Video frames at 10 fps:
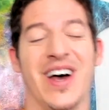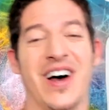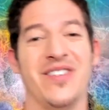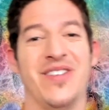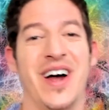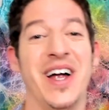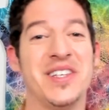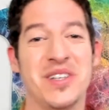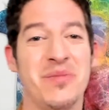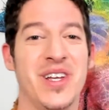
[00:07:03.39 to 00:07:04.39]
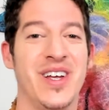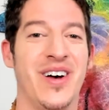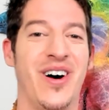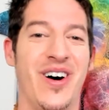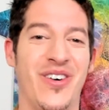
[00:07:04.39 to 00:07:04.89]
I had somebody
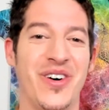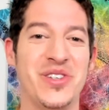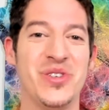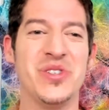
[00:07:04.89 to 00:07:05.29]
once who